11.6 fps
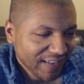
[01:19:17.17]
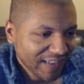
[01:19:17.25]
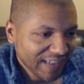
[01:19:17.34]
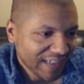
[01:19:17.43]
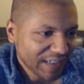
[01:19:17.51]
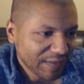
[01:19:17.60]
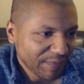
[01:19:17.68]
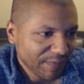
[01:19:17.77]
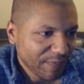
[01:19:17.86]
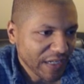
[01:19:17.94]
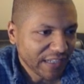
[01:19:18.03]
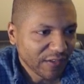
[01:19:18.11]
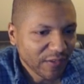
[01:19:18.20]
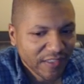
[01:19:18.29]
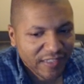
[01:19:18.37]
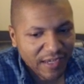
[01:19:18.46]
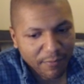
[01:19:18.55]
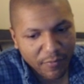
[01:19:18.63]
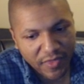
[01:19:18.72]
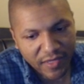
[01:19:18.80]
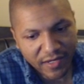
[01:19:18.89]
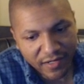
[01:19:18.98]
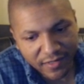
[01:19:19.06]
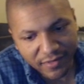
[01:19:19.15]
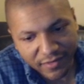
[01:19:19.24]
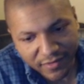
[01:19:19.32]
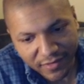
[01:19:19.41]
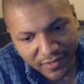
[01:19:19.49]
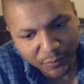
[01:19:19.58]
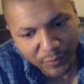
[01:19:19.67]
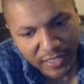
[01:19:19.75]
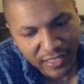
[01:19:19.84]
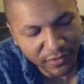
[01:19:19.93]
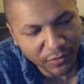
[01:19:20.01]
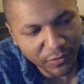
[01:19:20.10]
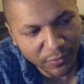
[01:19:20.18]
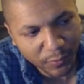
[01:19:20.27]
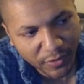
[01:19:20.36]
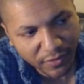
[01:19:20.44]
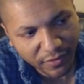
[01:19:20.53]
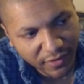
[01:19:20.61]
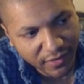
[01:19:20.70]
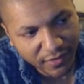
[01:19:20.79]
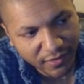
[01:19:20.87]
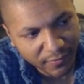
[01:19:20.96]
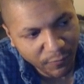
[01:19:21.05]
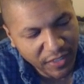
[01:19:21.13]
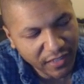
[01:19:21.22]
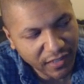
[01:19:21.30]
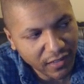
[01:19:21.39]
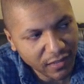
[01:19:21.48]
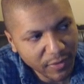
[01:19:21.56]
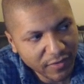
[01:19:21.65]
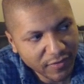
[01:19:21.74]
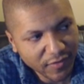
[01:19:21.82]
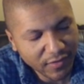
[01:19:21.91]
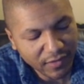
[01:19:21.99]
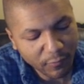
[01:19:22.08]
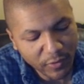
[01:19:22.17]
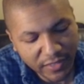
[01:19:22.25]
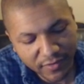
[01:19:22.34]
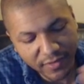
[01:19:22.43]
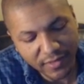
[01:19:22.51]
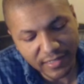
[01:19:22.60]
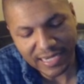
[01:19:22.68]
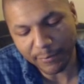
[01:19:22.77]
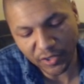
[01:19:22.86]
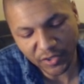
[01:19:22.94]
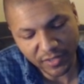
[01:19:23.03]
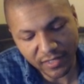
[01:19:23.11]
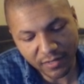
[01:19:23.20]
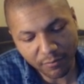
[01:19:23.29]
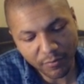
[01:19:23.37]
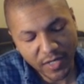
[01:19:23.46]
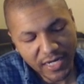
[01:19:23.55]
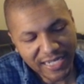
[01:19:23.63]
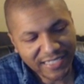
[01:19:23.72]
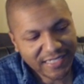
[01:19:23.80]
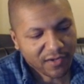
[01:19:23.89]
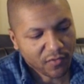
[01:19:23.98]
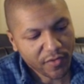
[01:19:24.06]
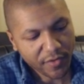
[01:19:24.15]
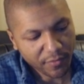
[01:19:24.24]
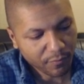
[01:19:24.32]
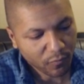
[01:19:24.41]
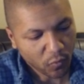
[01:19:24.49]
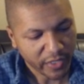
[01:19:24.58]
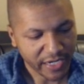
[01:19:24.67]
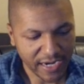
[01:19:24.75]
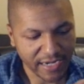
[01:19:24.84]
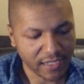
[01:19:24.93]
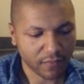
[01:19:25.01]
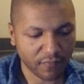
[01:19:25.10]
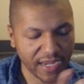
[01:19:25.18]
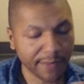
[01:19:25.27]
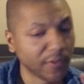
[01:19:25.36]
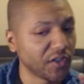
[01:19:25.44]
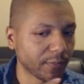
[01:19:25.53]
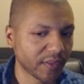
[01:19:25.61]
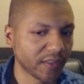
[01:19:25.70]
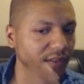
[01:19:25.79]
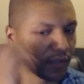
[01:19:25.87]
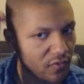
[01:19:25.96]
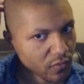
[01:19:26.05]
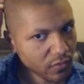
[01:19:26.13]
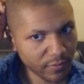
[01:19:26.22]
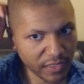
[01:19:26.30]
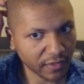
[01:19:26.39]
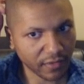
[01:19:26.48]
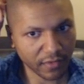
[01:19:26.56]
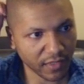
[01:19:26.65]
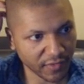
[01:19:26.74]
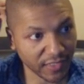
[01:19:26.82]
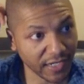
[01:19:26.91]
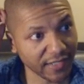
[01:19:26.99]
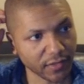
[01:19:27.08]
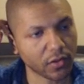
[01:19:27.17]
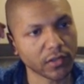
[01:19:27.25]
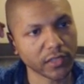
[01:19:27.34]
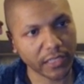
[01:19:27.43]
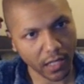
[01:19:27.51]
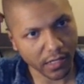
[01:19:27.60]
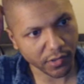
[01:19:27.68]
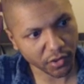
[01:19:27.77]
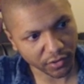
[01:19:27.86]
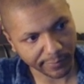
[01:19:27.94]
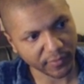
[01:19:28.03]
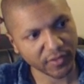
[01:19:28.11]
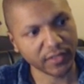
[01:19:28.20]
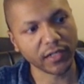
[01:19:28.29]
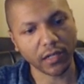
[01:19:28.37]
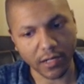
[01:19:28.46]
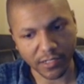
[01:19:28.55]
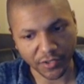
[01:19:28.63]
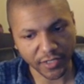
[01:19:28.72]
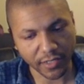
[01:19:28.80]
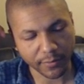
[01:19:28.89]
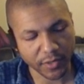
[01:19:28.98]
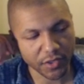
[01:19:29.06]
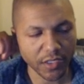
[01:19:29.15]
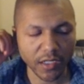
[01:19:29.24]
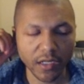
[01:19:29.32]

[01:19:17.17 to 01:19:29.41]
Um, but I do the same thing um, hollowed with uh, hitting enemies. When I send damage to them, I tell them what kind of damage I'm sending to them, and in this case, I call it launch. I'm sending launch damage,